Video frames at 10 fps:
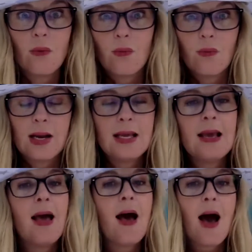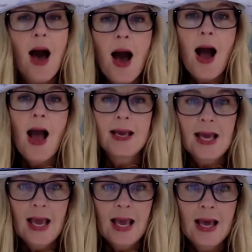Ready? I
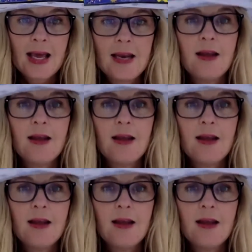can